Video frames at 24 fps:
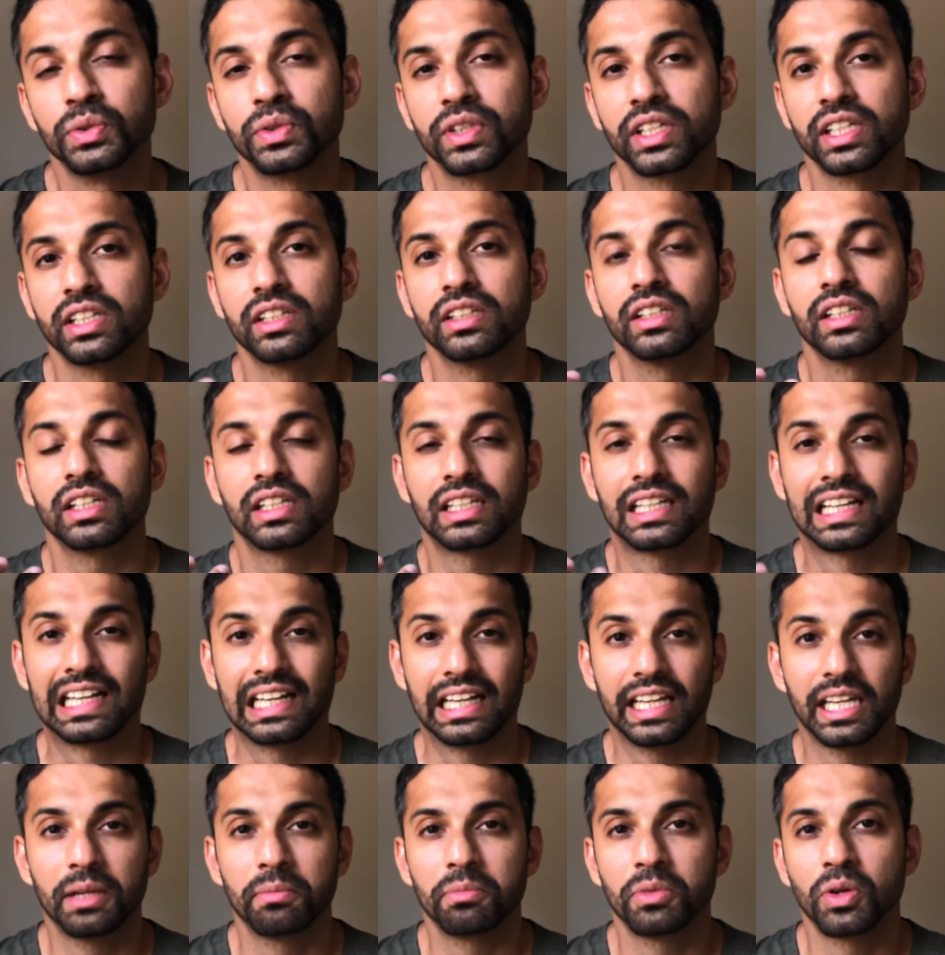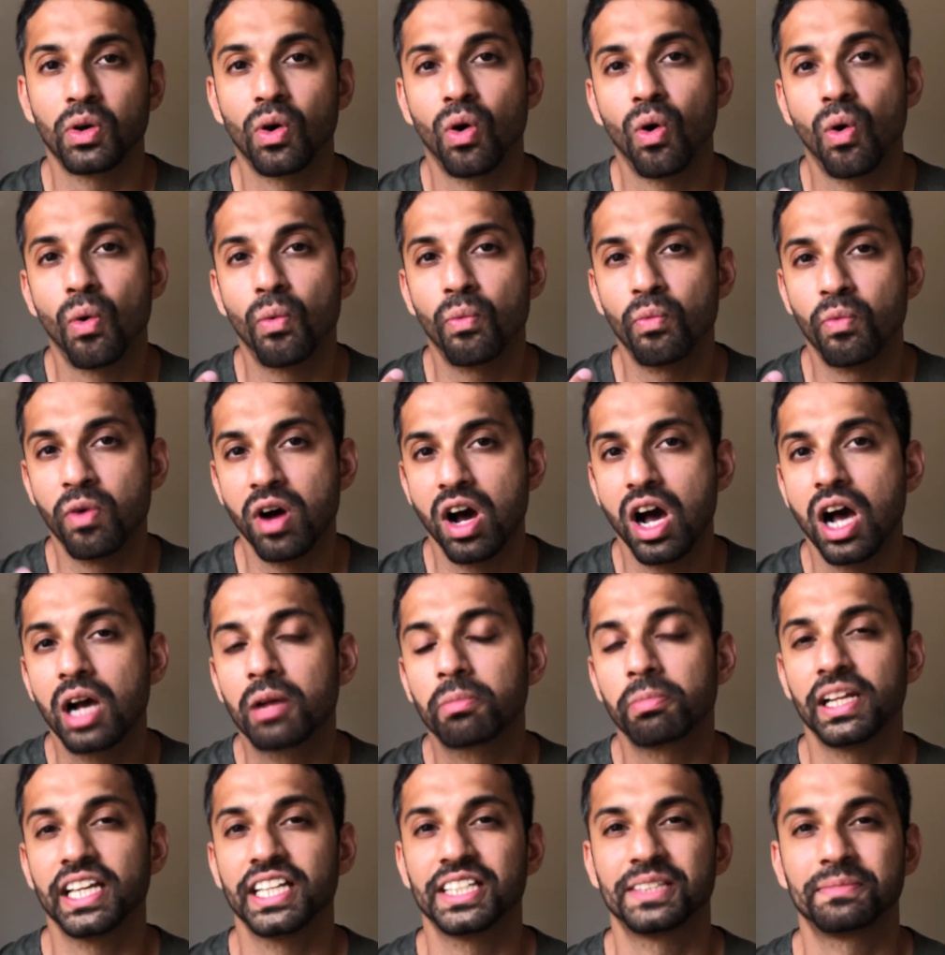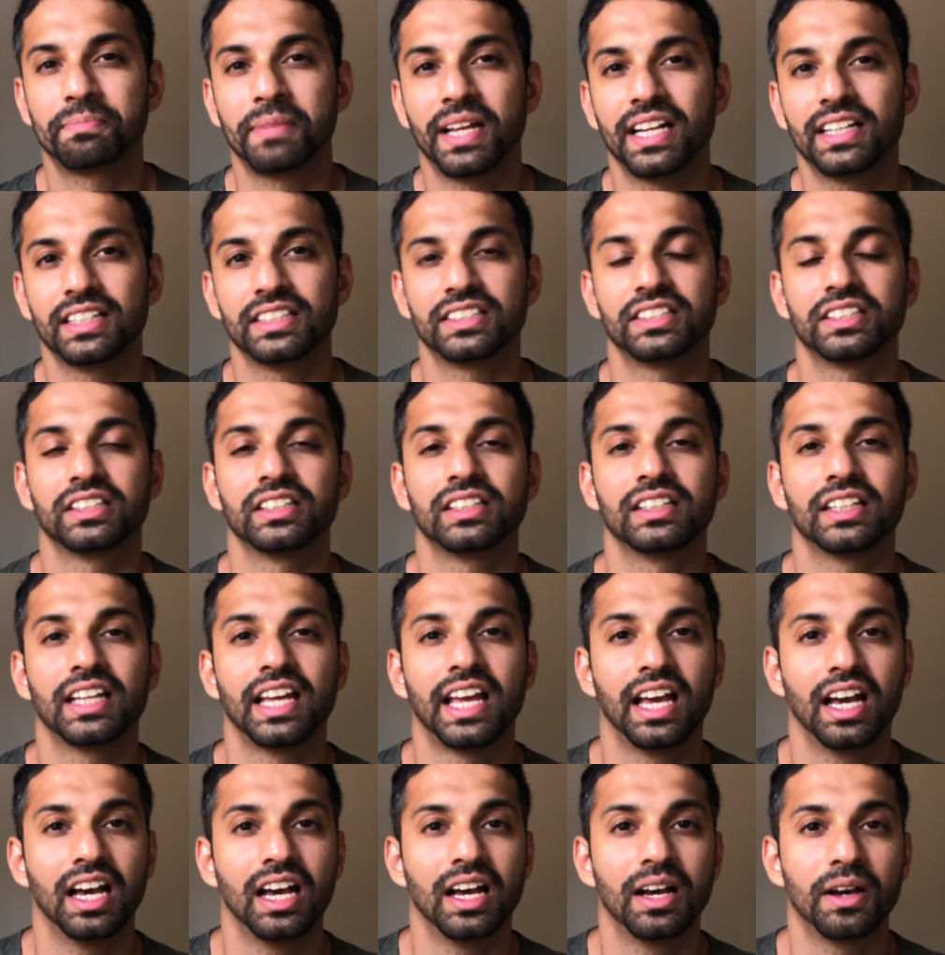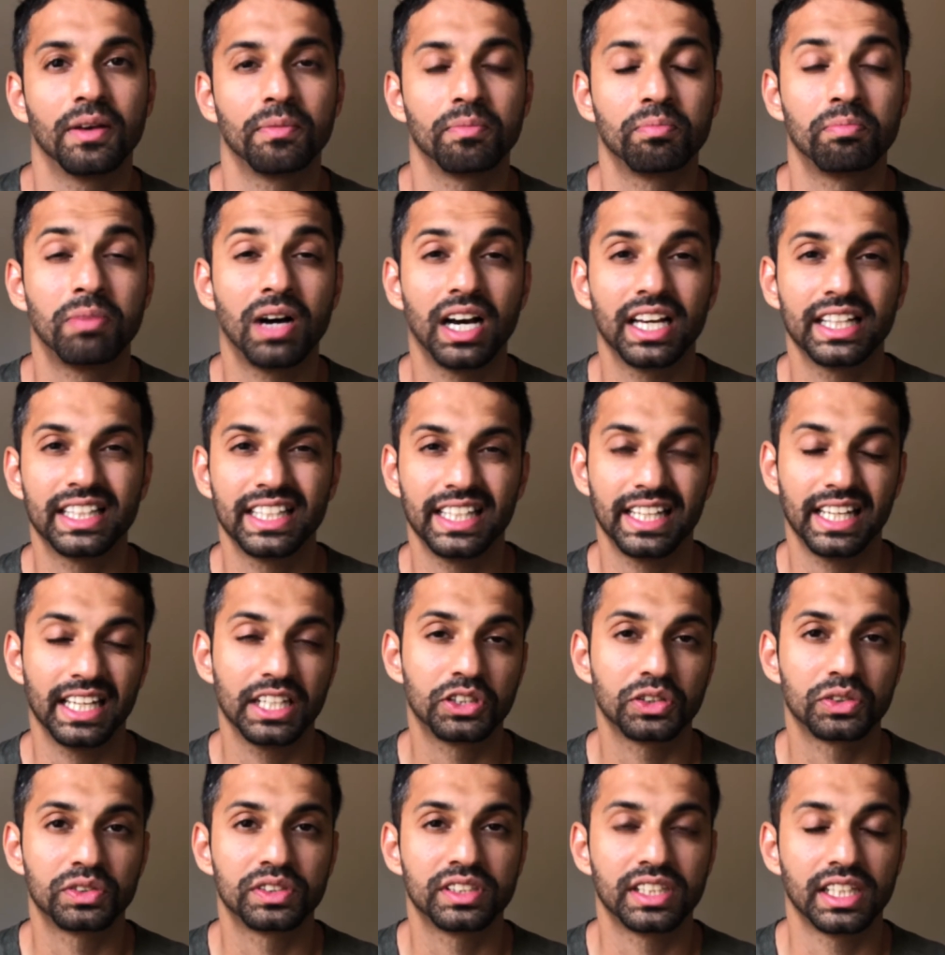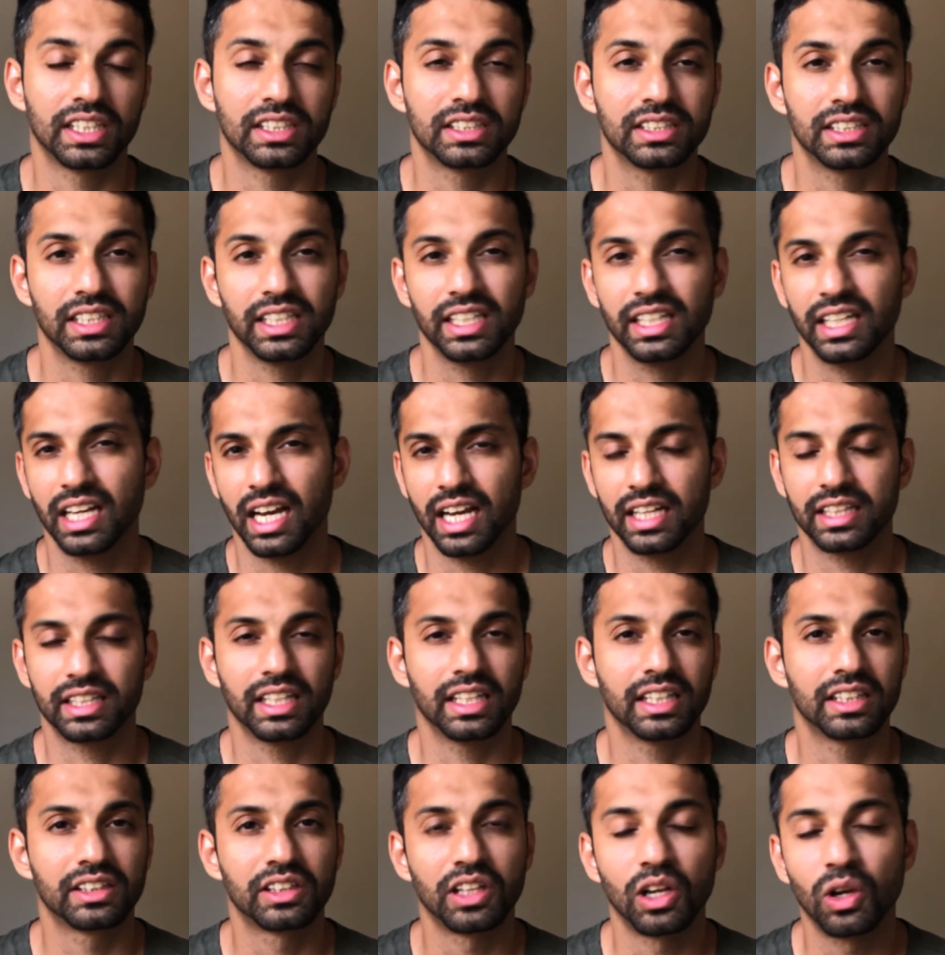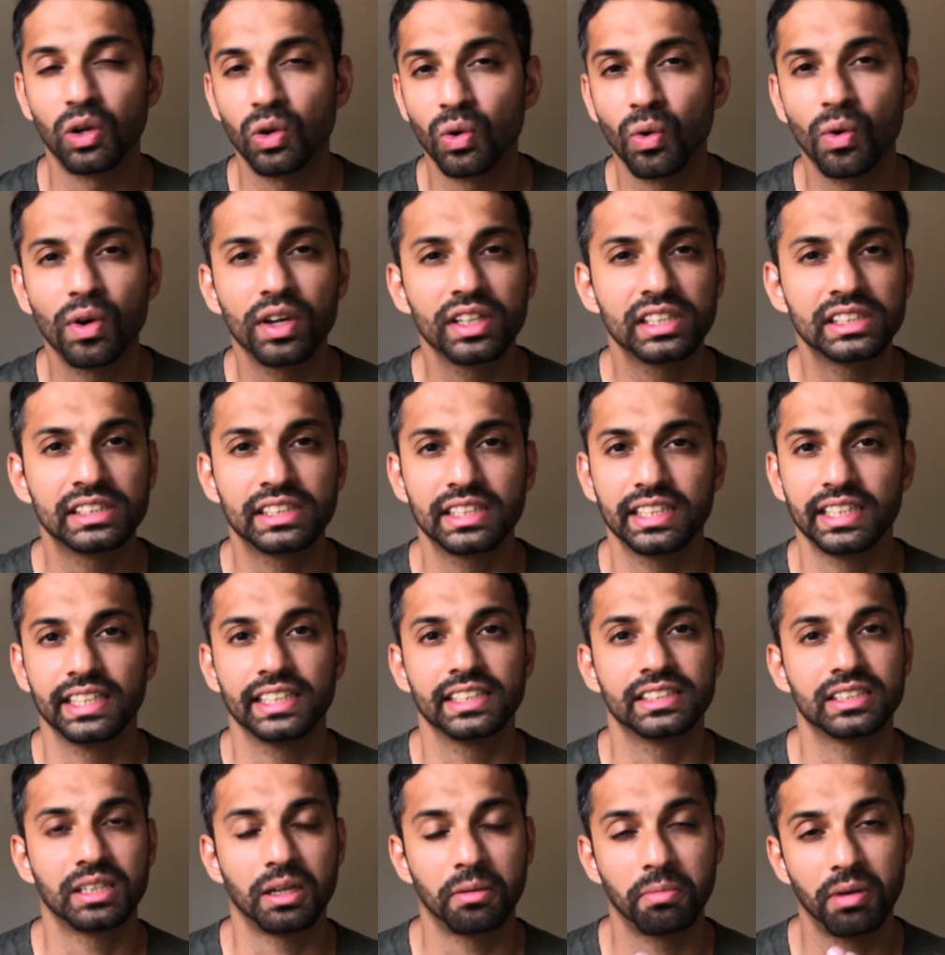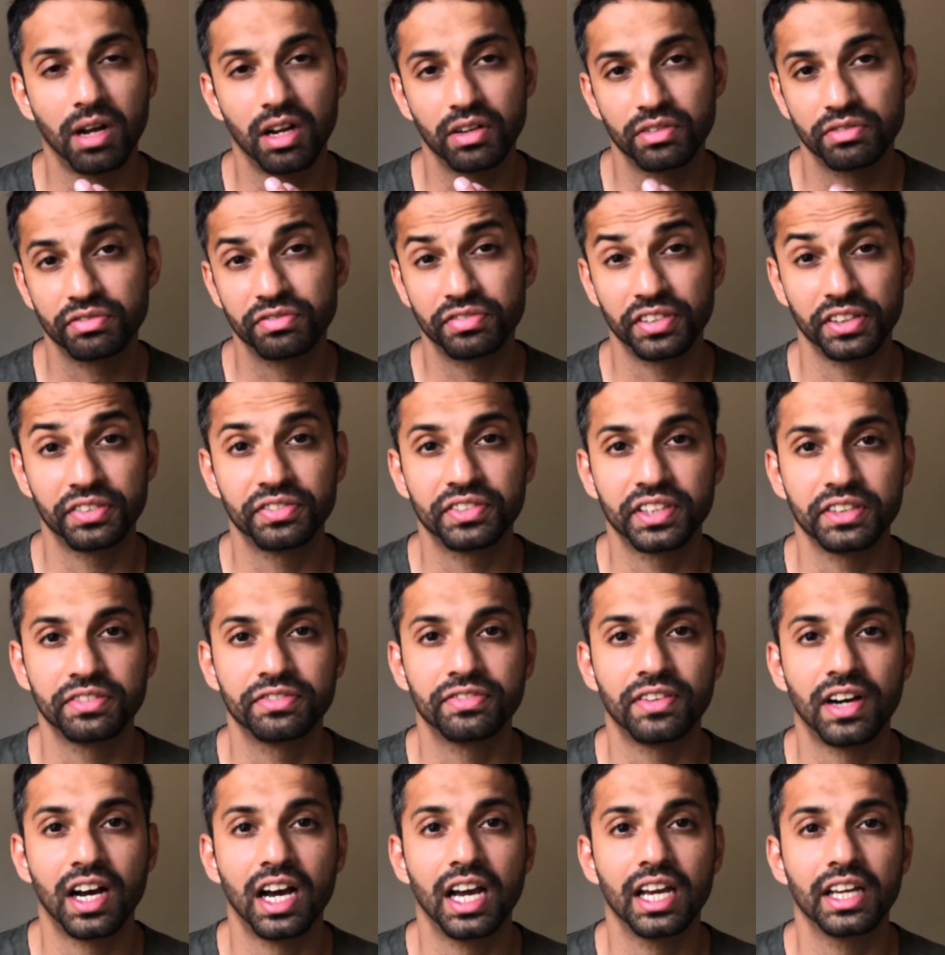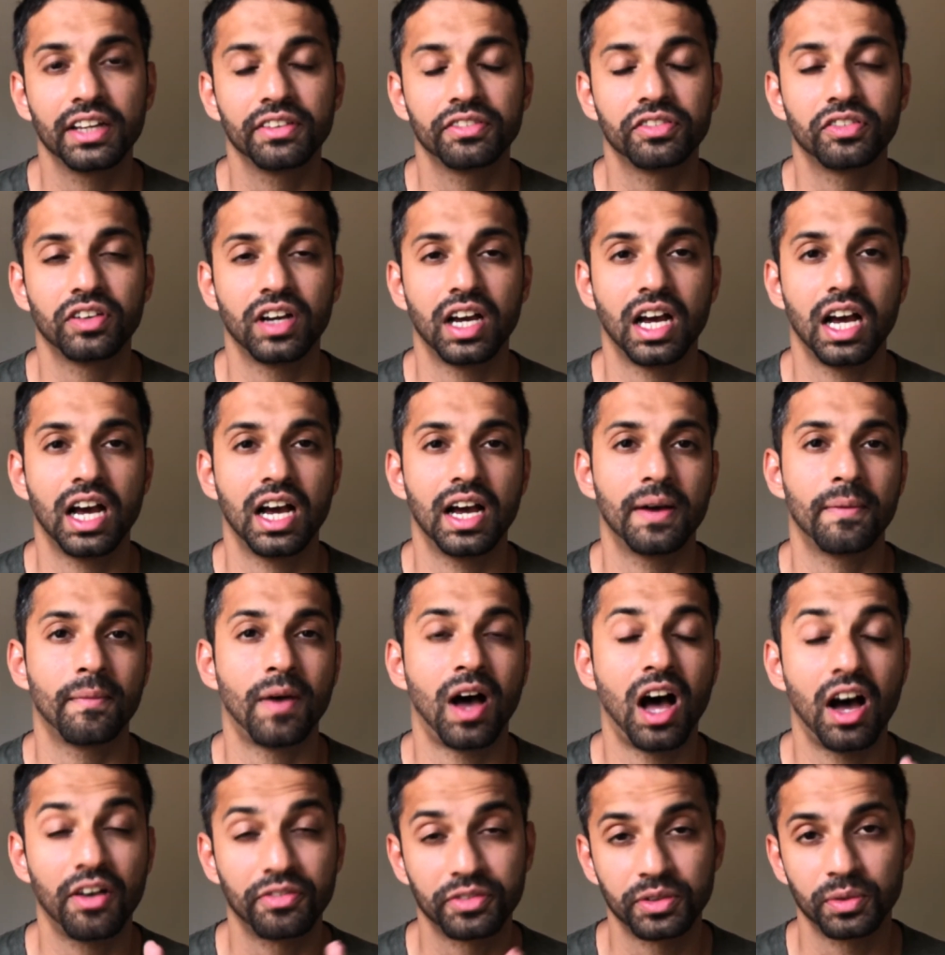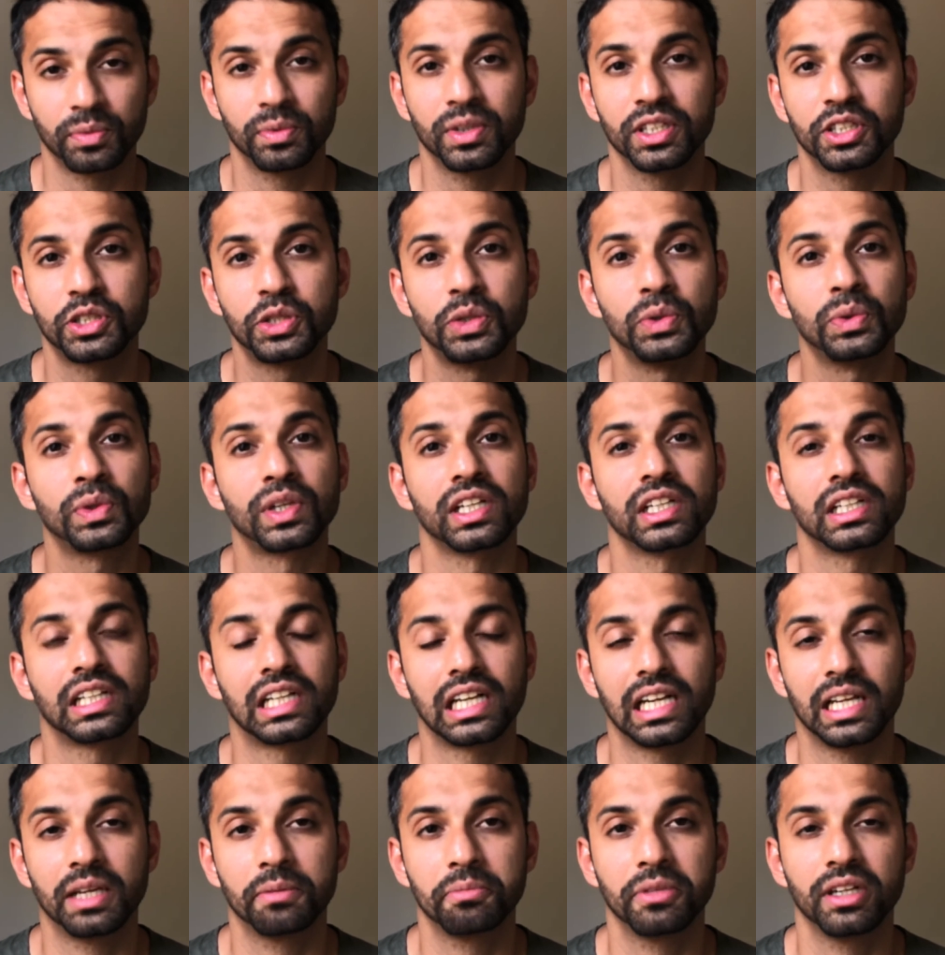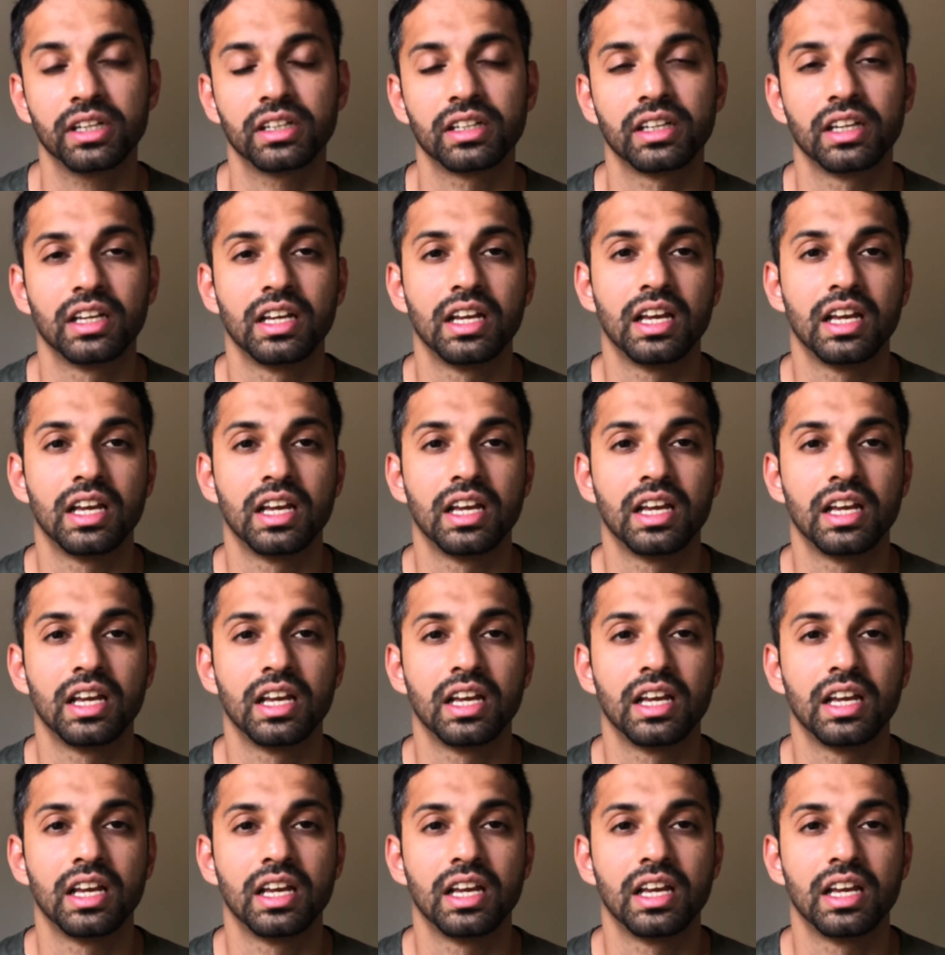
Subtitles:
can claim your workplace pension by the age of 60. I think the lowest is about 55, after which you can claim it.